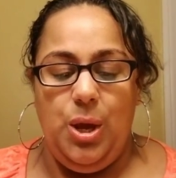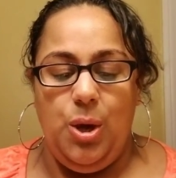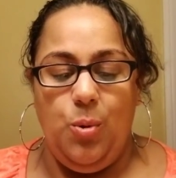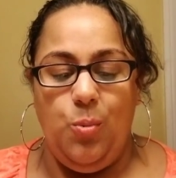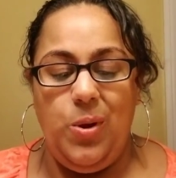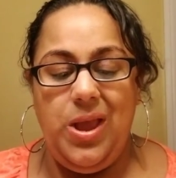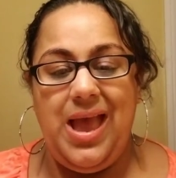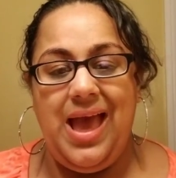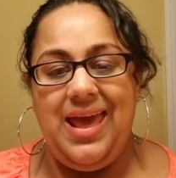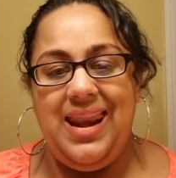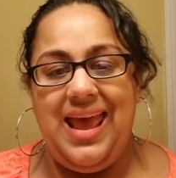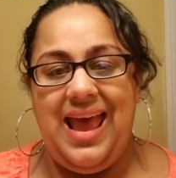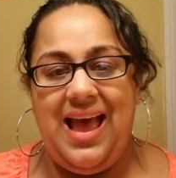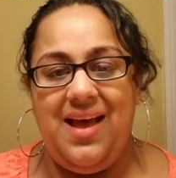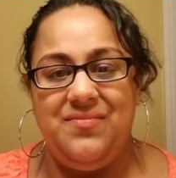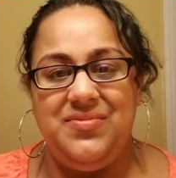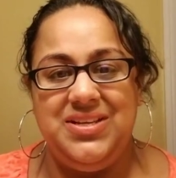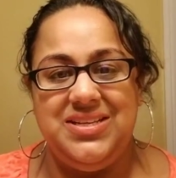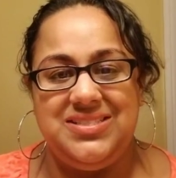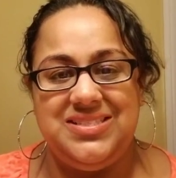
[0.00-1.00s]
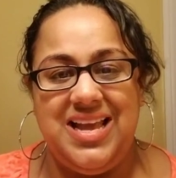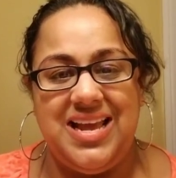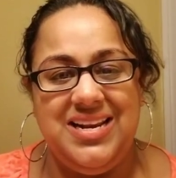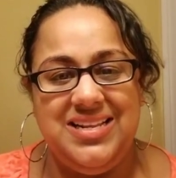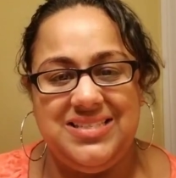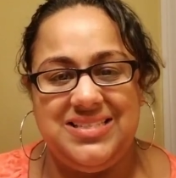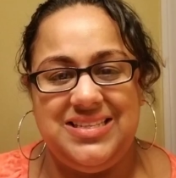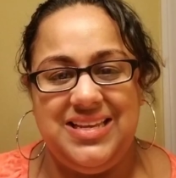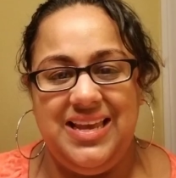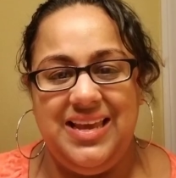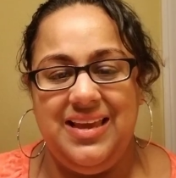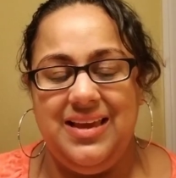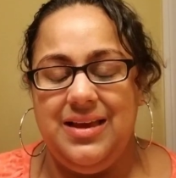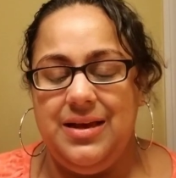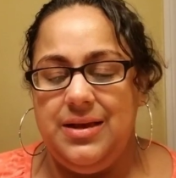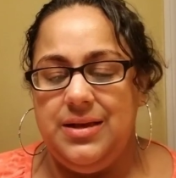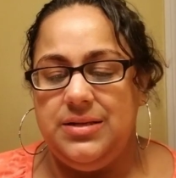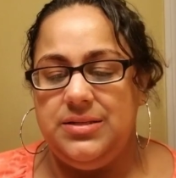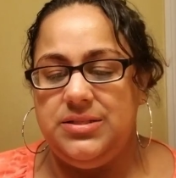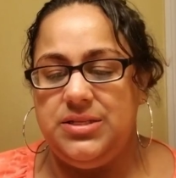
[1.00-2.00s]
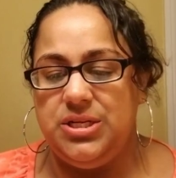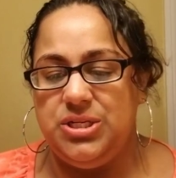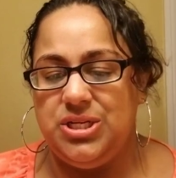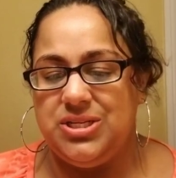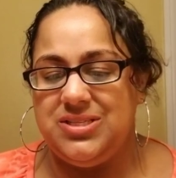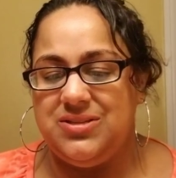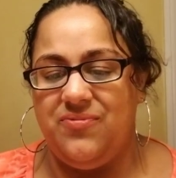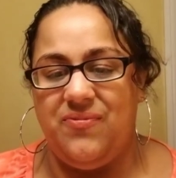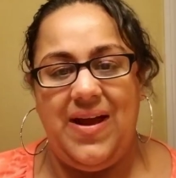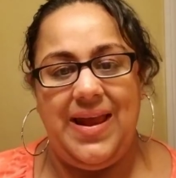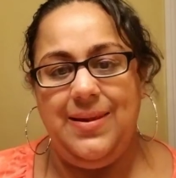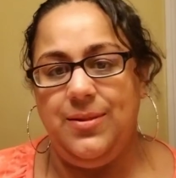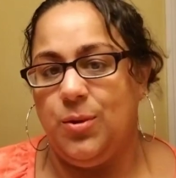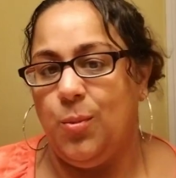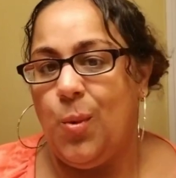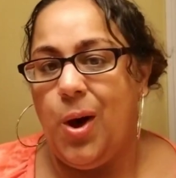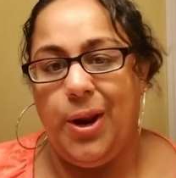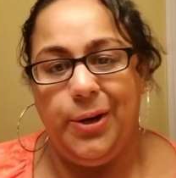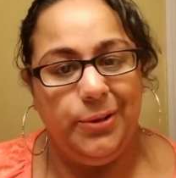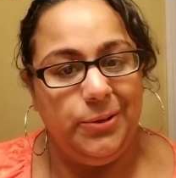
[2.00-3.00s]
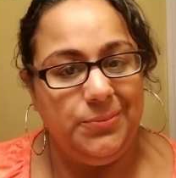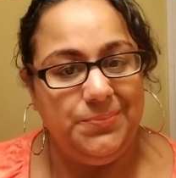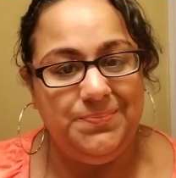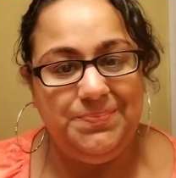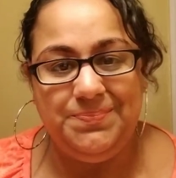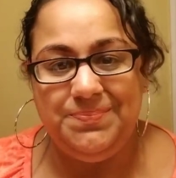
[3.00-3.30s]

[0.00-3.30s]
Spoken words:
We kind of have this tendency to just fight the water,